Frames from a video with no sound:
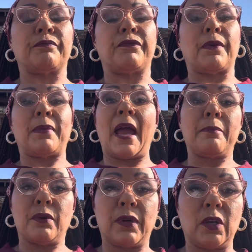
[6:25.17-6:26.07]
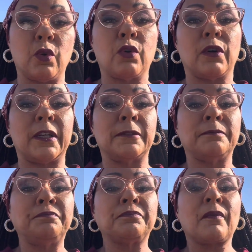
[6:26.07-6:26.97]
from that point on,
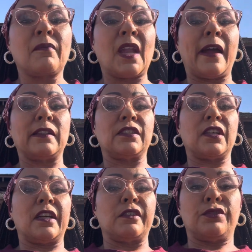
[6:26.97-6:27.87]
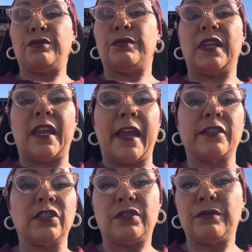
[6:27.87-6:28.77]
I decided to
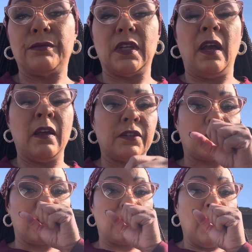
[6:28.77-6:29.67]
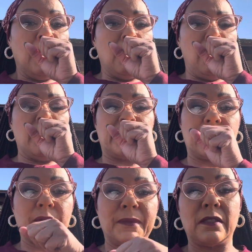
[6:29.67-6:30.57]
engage into,
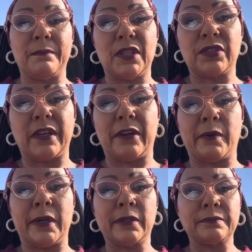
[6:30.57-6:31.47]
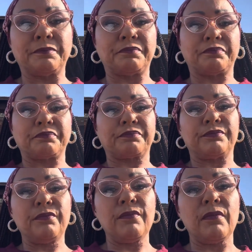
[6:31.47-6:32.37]
into missionary work.
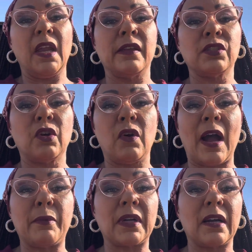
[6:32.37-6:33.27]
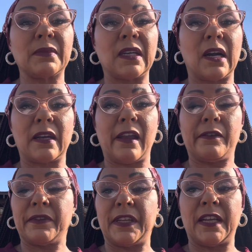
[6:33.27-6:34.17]
And so I would come to Ghana
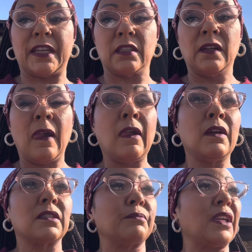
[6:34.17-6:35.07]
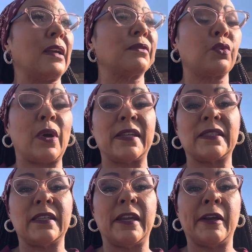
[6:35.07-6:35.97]
every year, sometimes twice
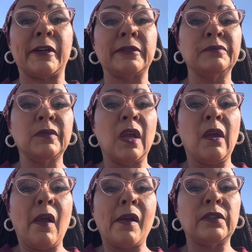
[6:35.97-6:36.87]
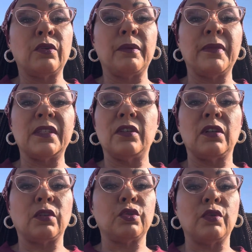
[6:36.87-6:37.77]
a year,
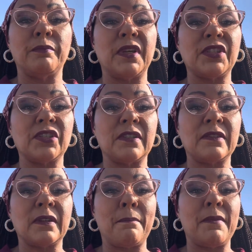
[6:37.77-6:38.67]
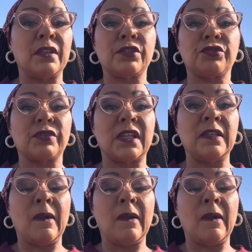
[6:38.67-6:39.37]
doing missions, ministry,